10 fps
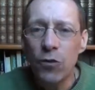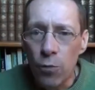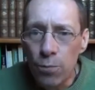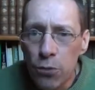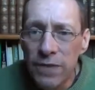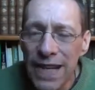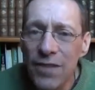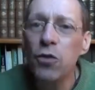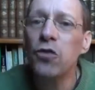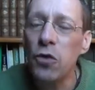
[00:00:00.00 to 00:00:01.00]
love
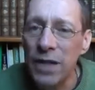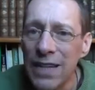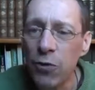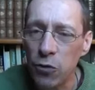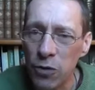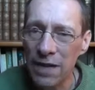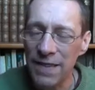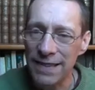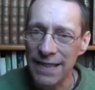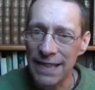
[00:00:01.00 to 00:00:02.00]
stories,
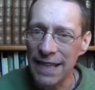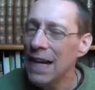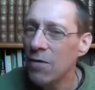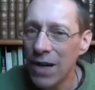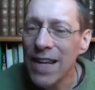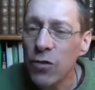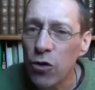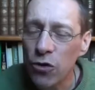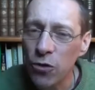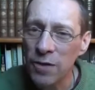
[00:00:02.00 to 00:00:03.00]
stories that move,
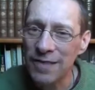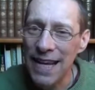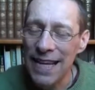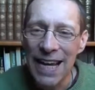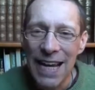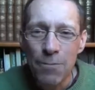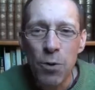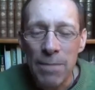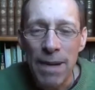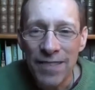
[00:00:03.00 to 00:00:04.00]
start
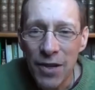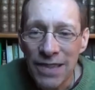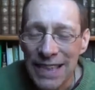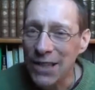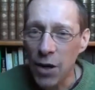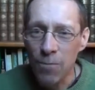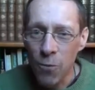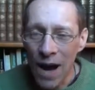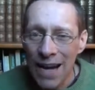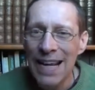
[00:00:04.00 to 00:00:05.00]
with the book of
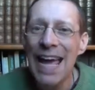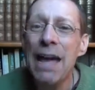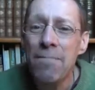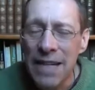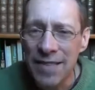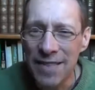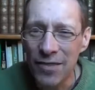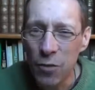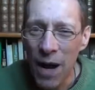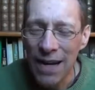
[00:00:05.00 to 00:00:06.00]
Genesis, and all
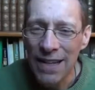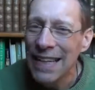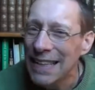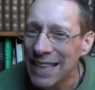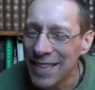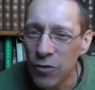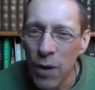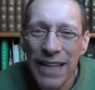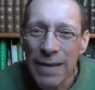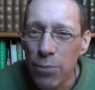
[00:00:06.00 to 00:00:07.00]
the historical
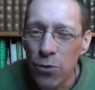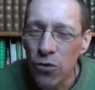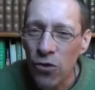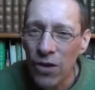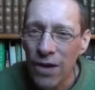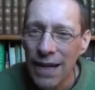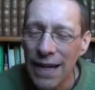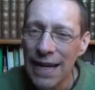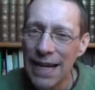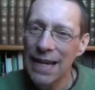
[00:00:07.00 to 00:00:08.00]
stories that will
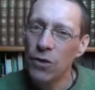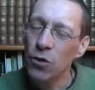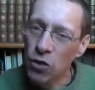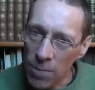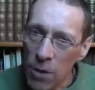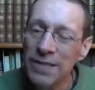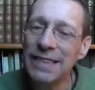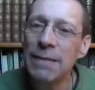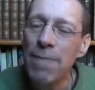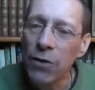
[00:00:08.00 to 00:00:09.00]
follow.
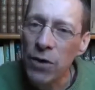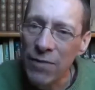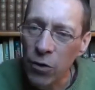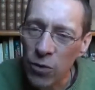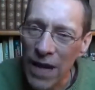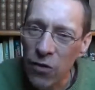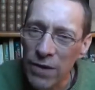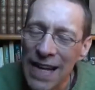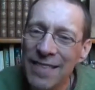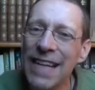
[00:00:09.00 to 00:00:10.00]
There is some in the
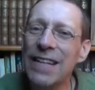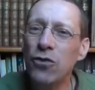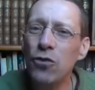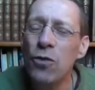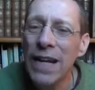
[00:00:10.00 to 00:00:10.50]
Exodus,